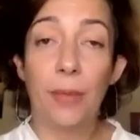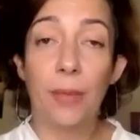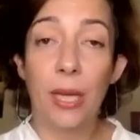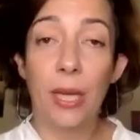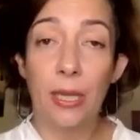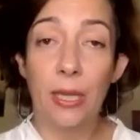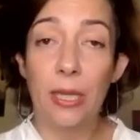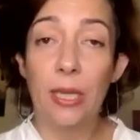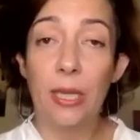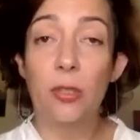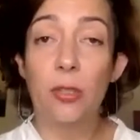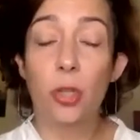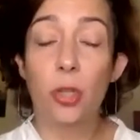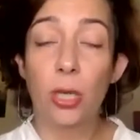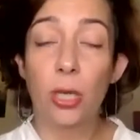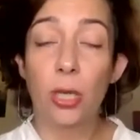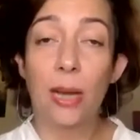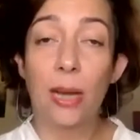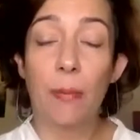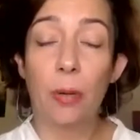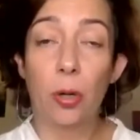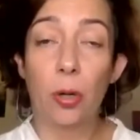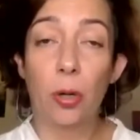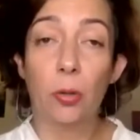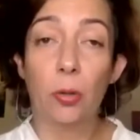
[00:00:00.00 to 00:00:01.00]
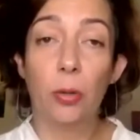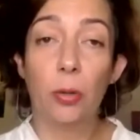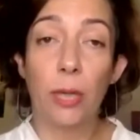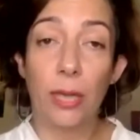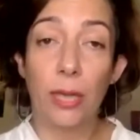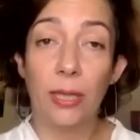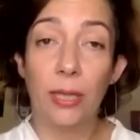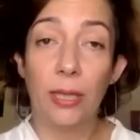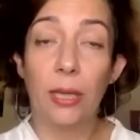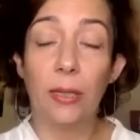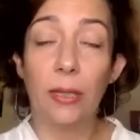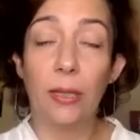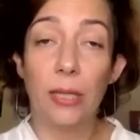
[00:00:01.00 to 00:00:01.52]
in eastern Lebanon in
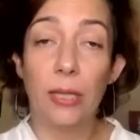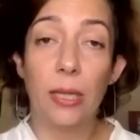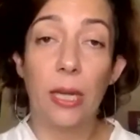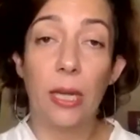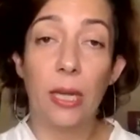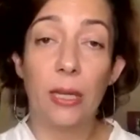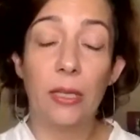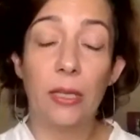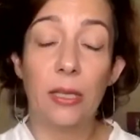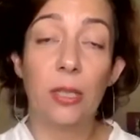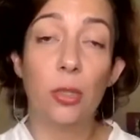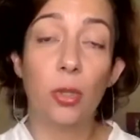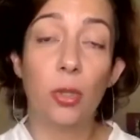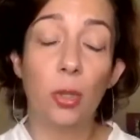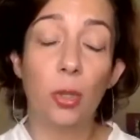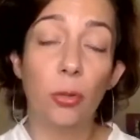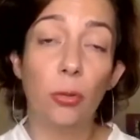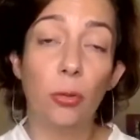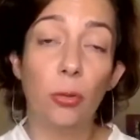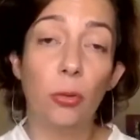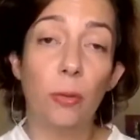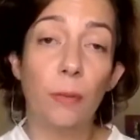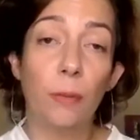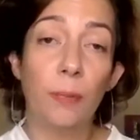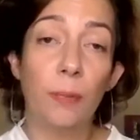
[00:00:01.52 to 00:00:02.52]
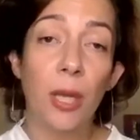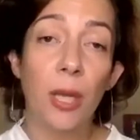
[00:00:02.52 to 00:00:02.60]
1982.